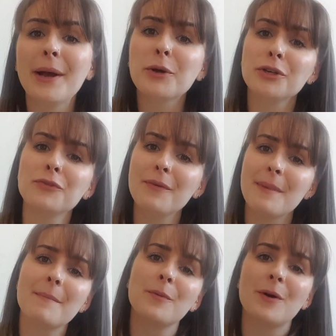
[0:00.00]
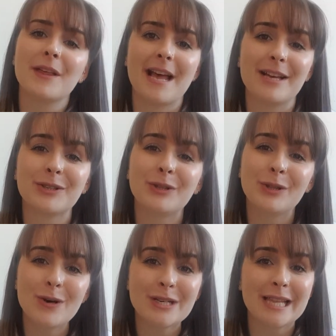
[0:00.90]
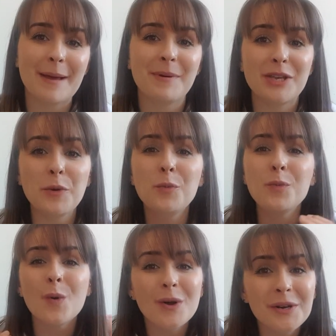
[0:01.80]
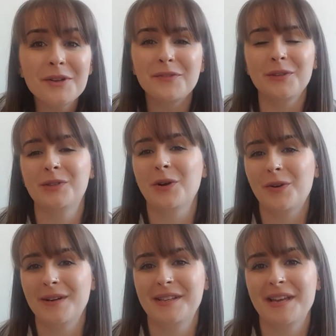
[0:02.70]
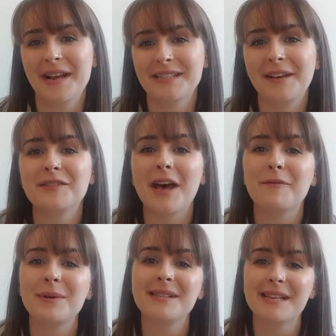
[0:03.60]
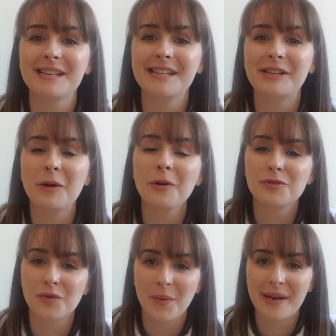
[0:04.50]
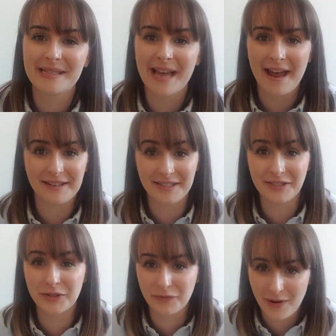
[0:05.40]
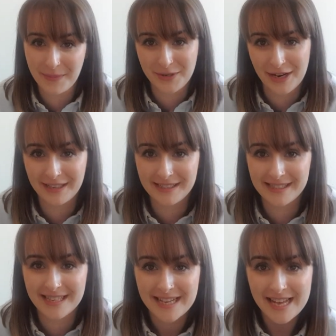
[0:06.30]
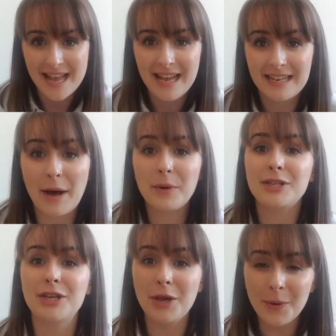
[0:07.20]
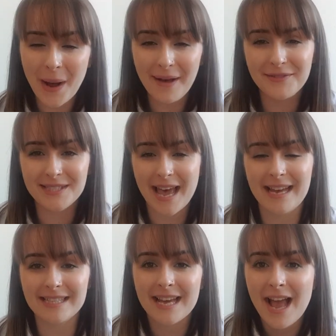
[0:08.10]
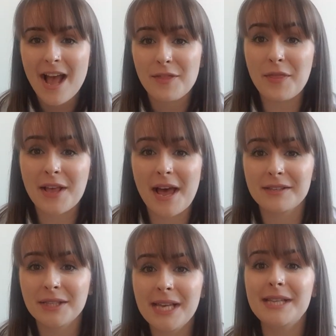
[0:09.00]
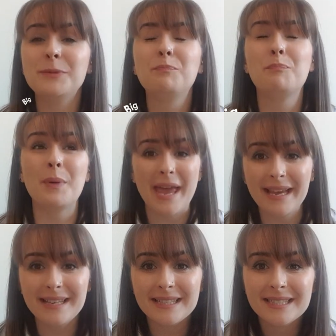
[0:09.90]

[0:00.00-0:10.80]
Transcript: I couldn't remember what the castle looked like, but you wonderful story detectives have been sending in your drawings and descriptions. Now, you have said that the castle is big,